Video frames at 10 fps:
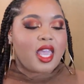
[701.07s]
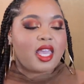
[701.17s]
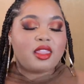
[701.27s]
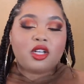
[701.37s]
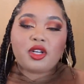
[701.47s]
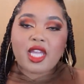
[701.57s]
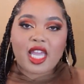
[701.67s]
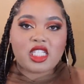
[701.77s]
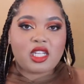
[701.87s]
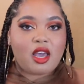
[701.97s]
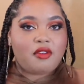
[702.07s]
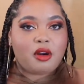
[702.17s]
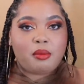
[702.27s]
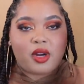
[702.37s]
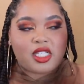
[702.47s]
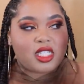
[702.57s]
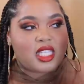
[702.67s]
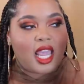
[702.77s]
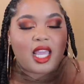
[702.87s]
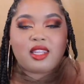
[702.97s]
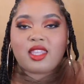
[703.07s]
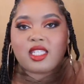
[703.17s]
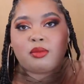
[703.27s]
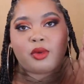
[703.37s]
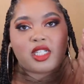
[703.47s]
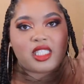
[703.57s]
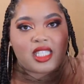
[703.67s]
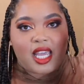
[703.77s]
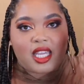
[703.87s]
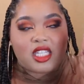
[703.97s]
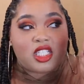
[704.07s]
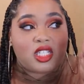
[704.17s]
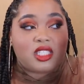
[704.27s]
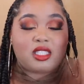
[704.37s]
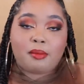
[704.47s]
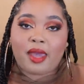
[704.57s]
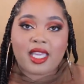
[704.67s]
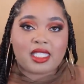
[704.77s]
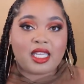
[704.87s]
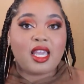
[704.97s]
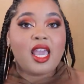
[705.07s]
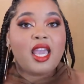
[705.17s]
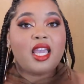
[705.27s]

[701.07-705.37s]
in the creation of her brushes, and this brush set is just amazing.